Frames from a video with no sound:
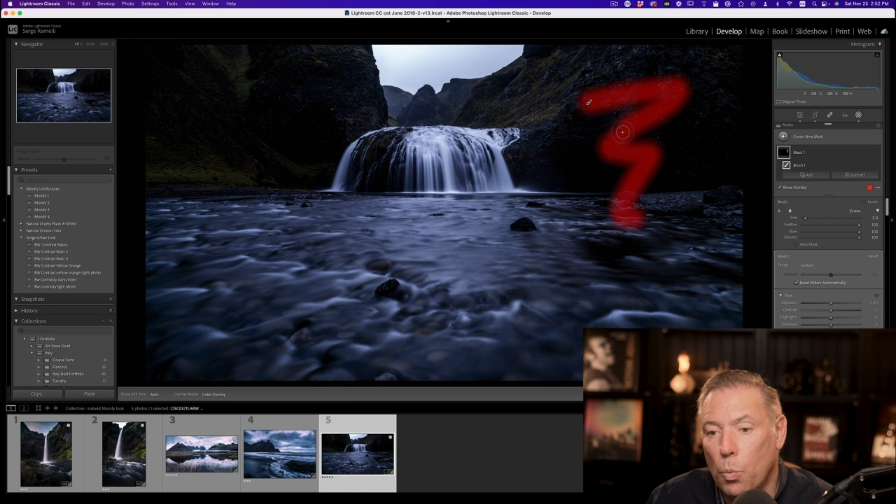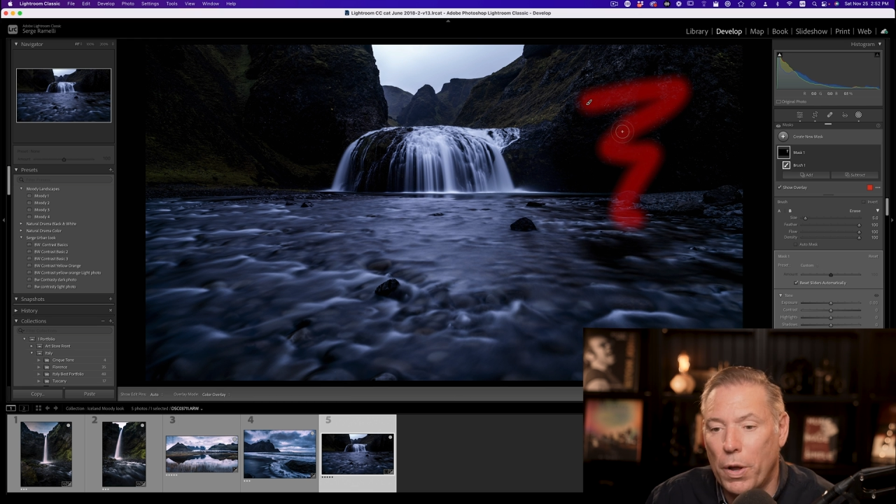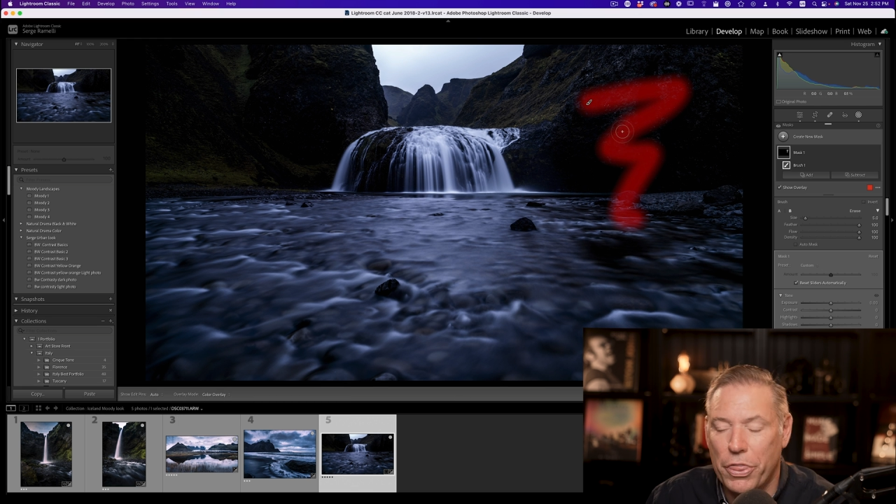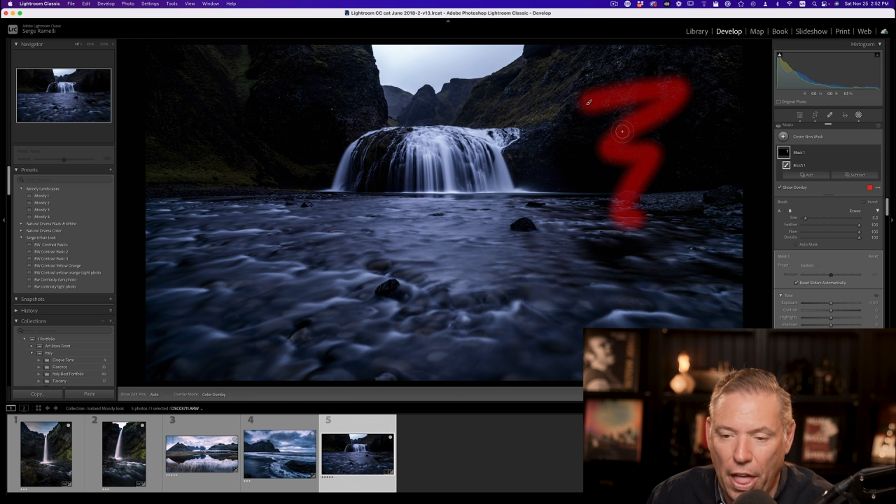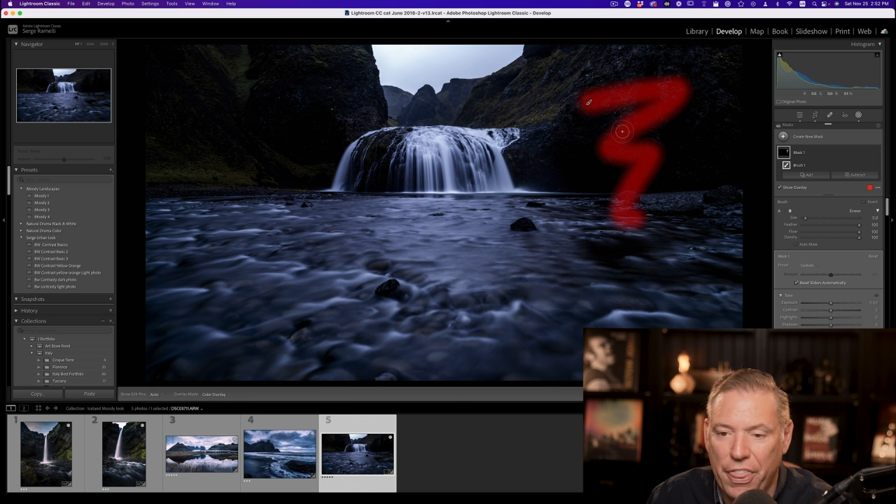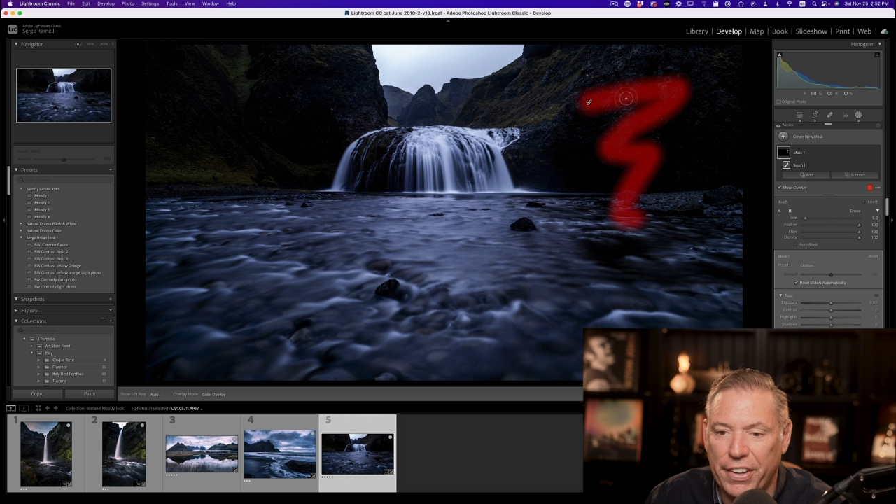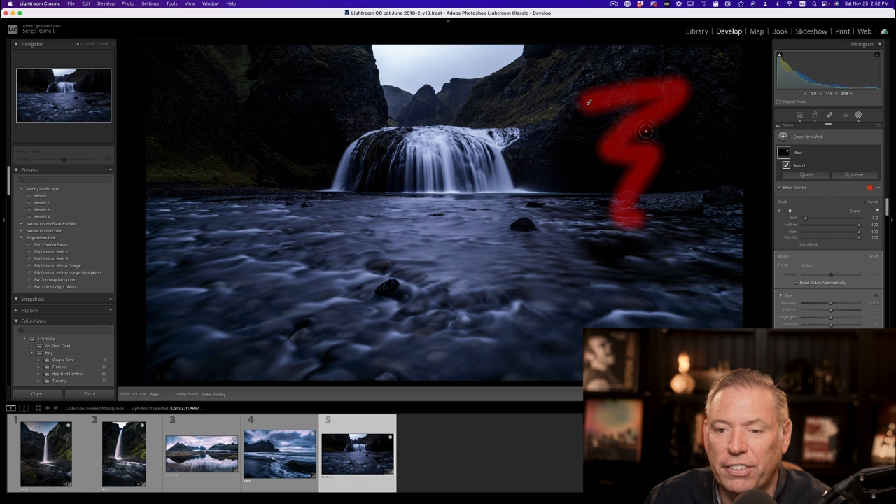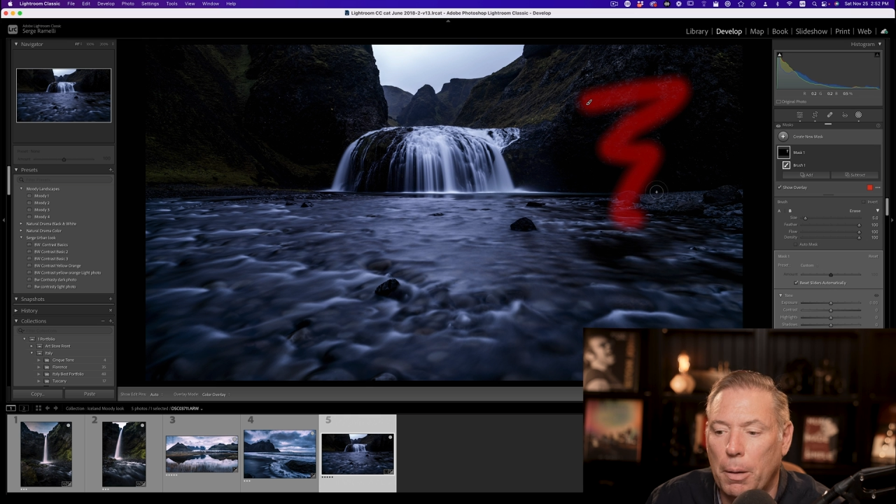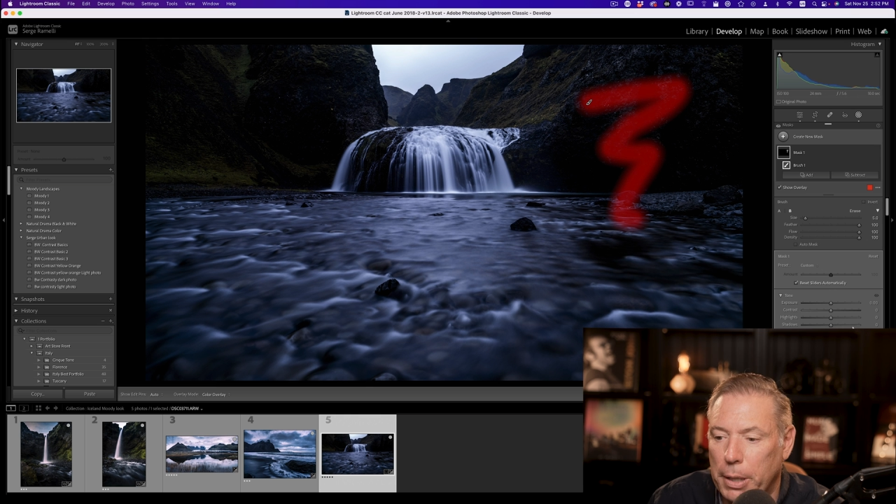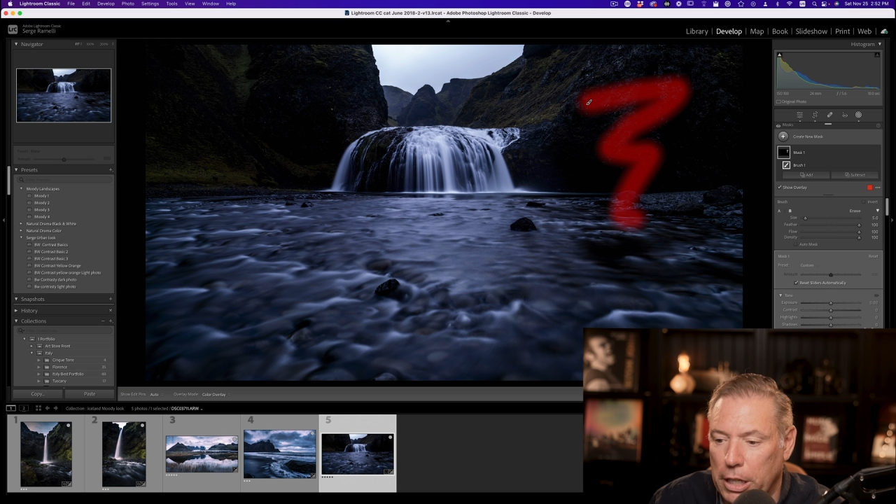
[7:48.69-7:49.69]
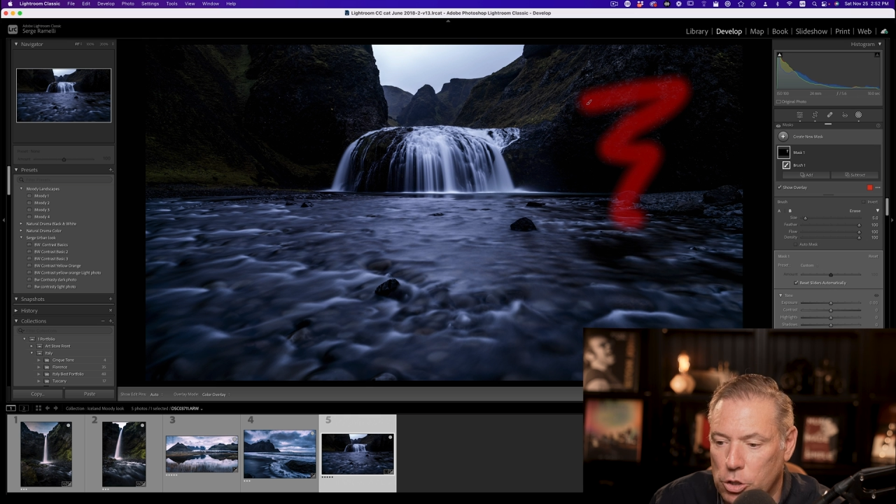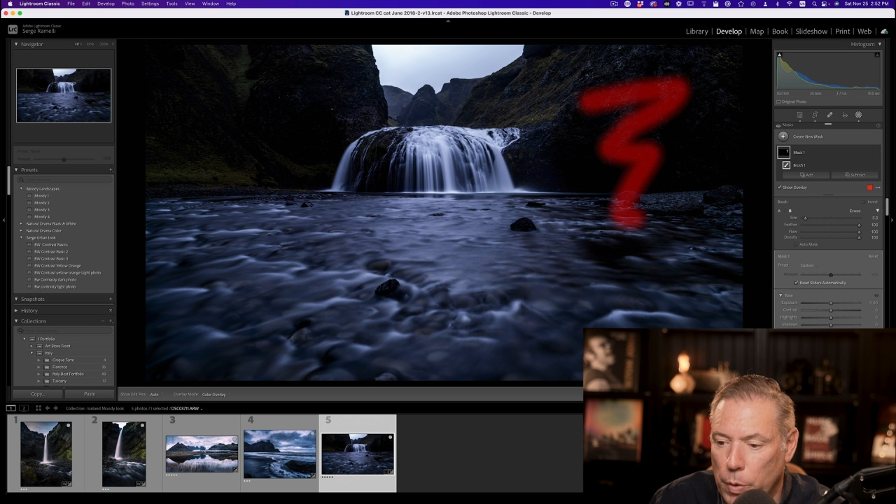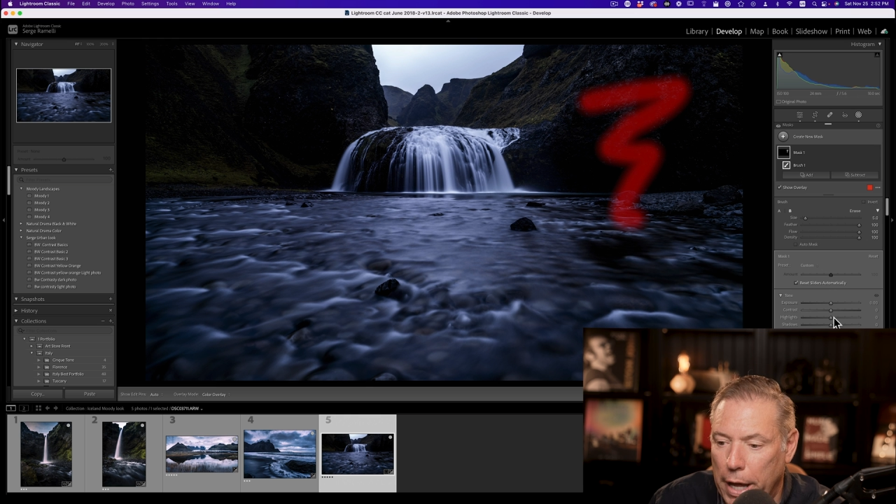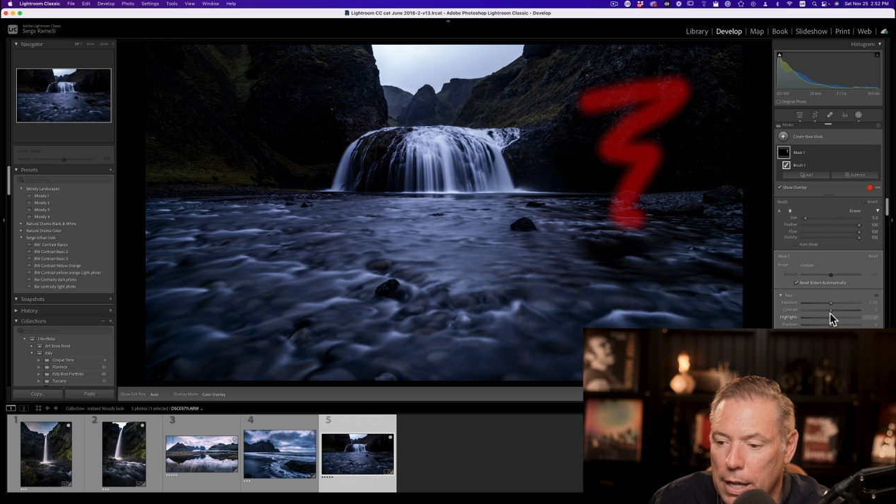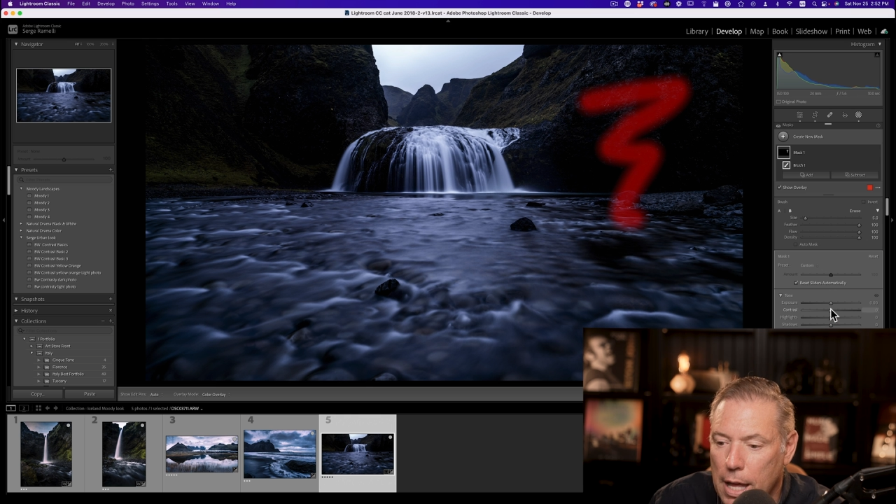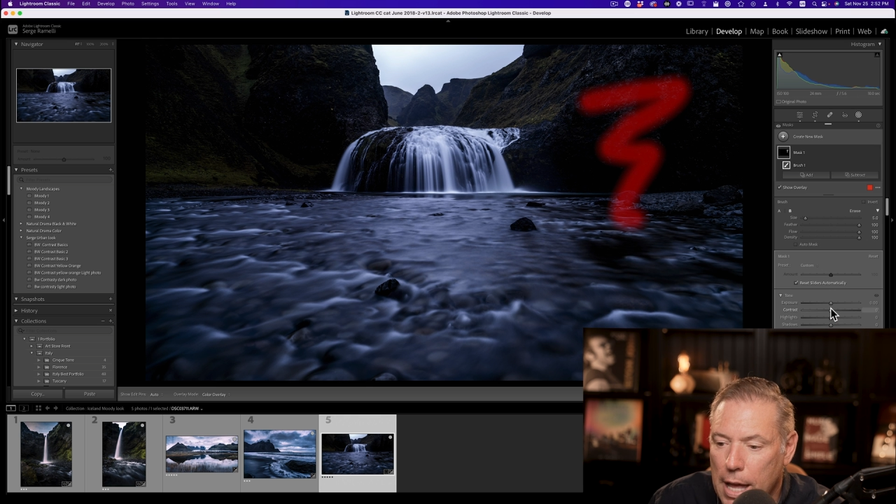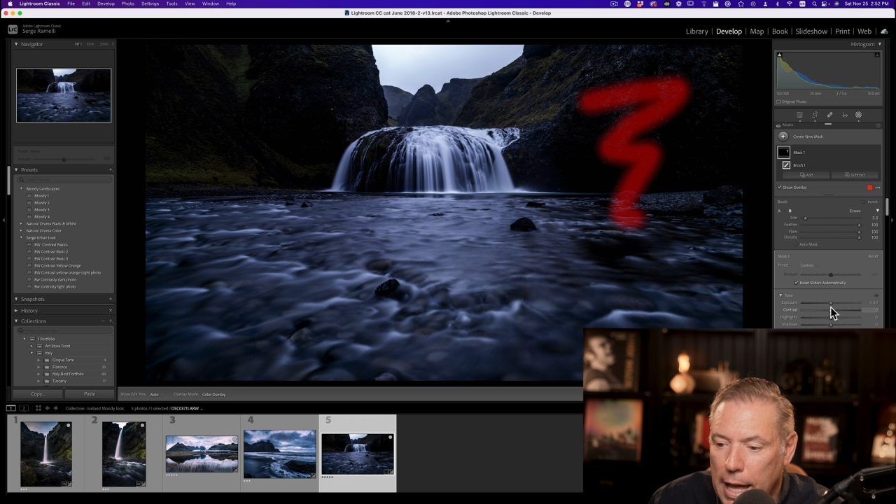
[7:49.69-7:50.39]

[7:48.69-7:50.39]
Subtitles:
when nothing's happening is red.